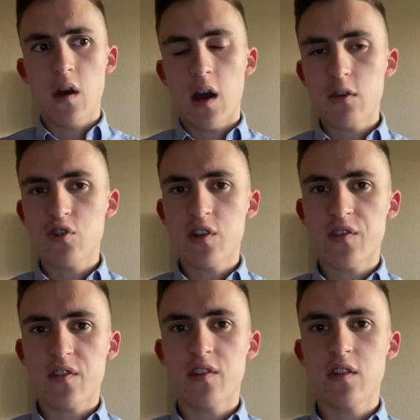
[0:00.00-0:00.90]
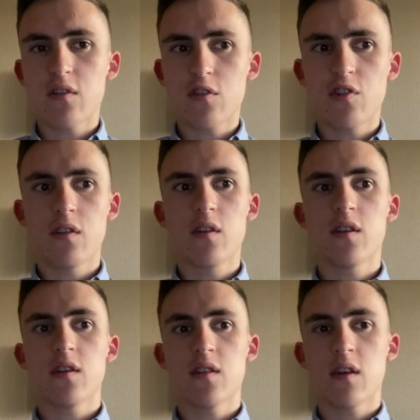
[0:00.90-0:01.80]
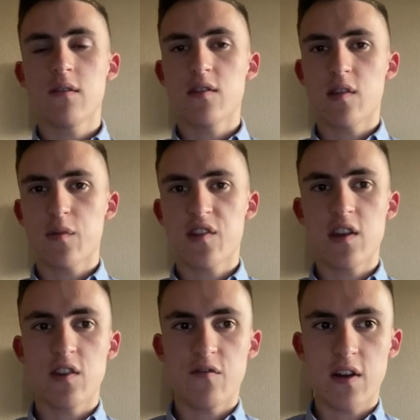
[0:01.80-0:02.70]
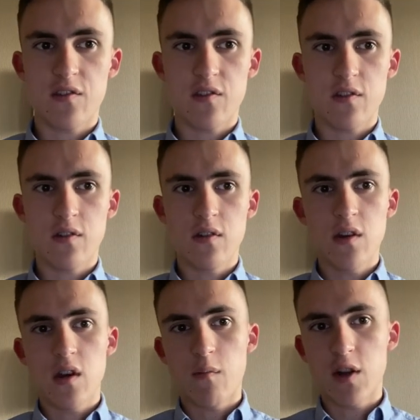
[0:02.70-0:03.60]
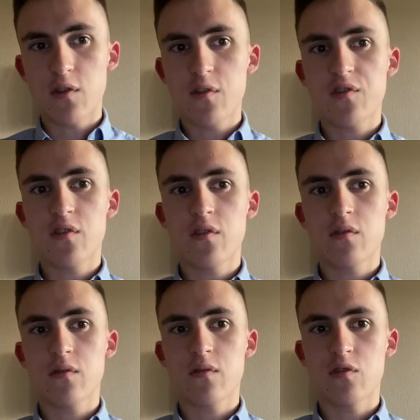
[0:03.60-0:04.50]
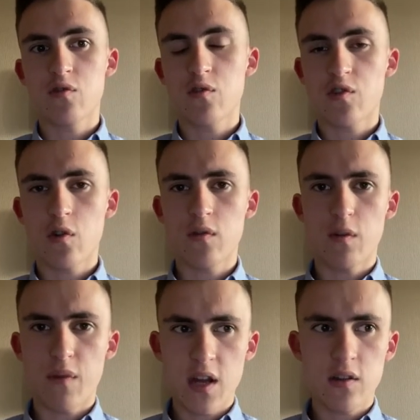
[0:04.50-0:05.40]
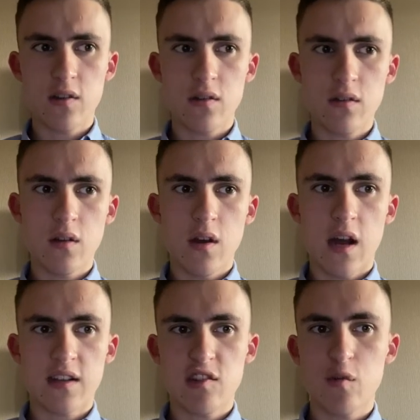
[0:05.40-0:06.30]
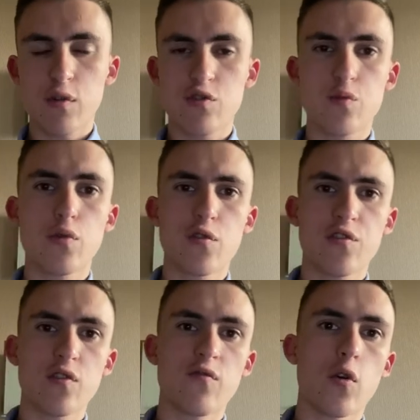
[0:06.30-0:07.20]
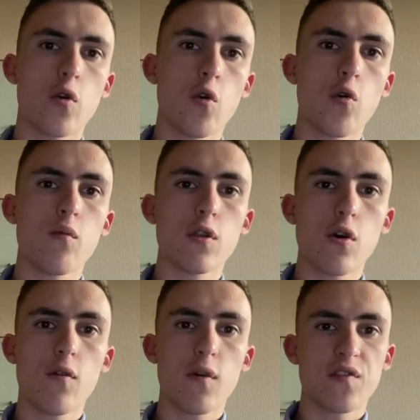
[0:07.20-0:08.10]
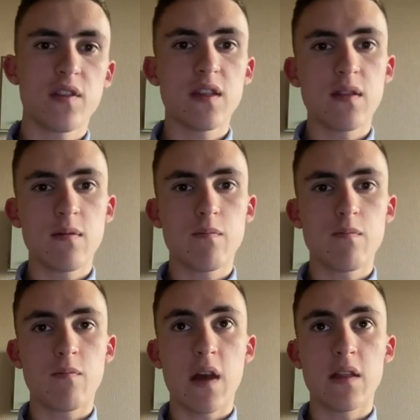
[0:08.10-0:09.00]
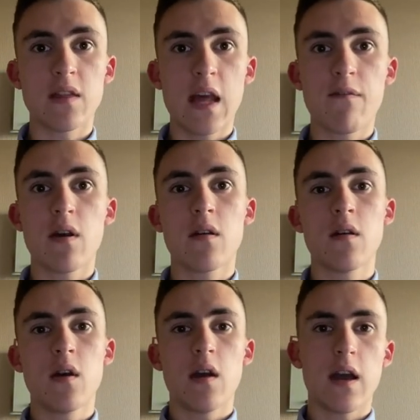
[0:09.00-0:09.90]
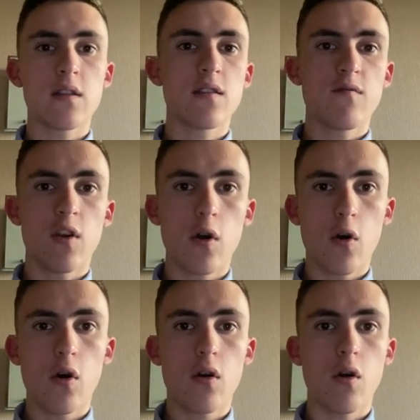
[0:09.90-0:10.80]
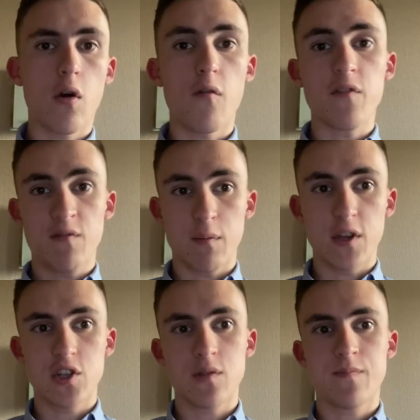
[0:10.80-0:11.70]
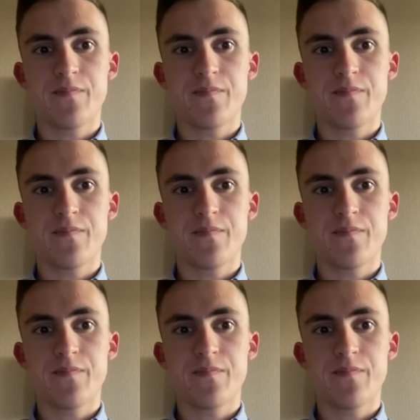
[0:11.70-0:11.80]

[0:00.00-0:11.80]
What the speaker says: I usually succeeded not only in giving a substantive answer, but also in doing so in a manner accessible to a person for whom law was a never-ending flow of information.